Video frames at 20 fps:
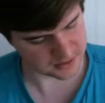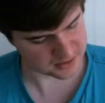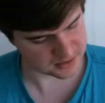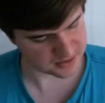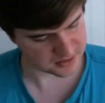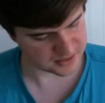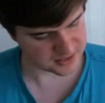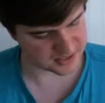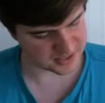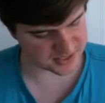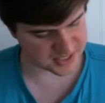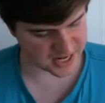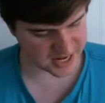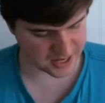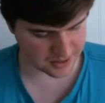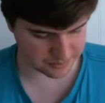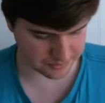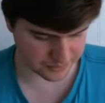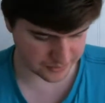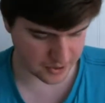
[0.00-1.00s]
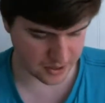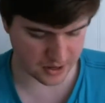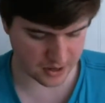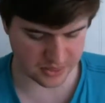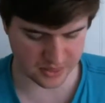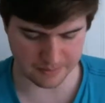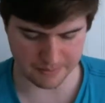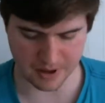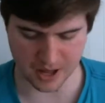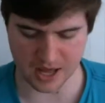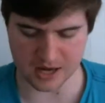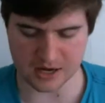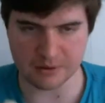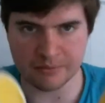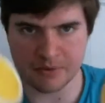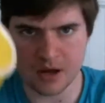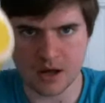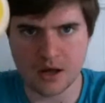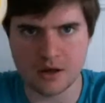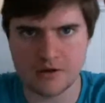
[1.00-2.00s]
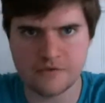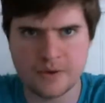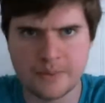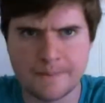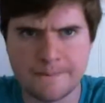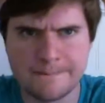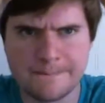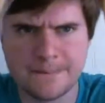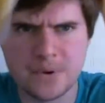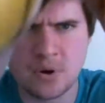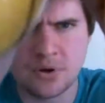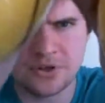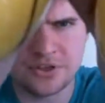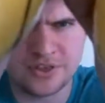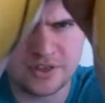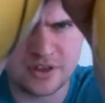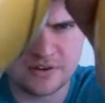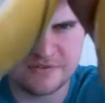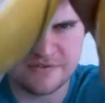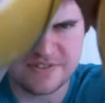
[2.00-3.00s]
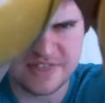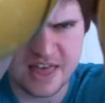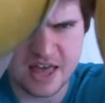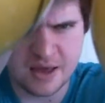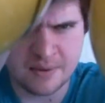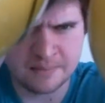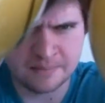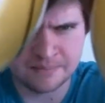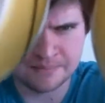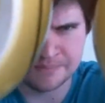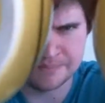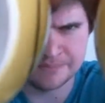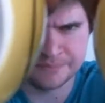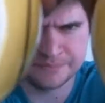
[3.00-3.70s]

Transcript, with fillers: stamp on the bottom of both of them